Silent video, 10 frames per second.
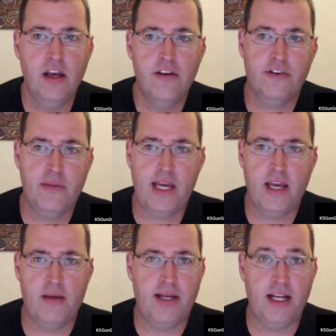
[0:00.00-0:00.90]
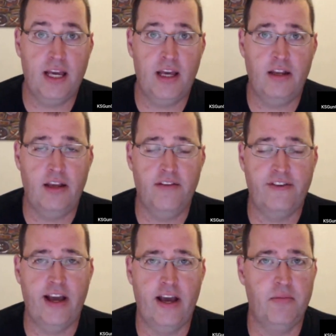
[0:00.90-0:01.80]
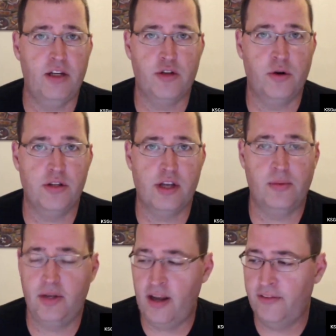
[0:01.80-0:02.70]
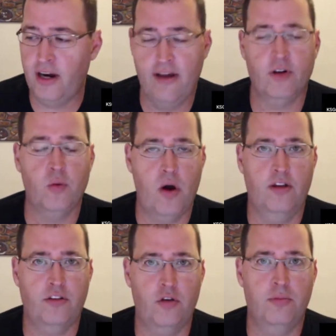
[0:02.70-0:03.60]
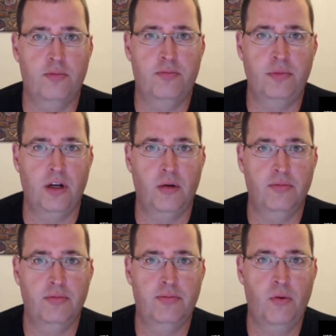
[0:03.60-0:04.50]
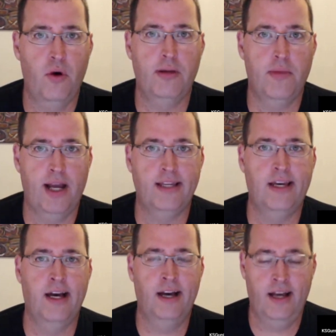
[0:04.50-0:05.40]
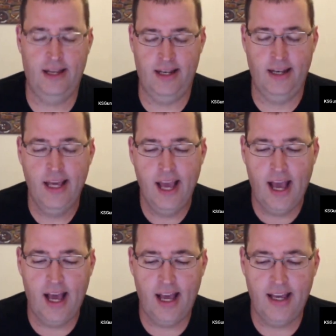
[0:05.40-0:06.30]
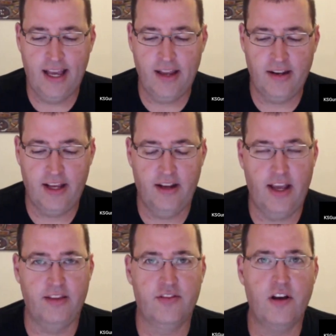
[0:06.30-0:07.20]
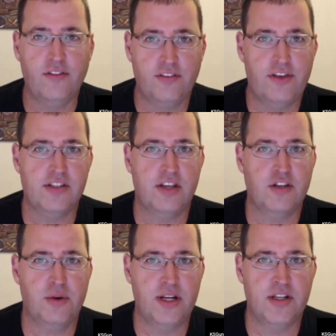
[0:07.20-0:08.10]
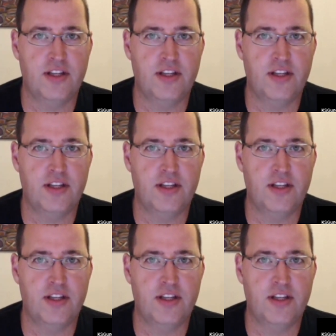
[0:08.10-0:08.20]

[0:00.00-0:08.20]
for me, I mean, again, if I had my choice, I would never, ever want to, you know, point my gun in a self-defense situation.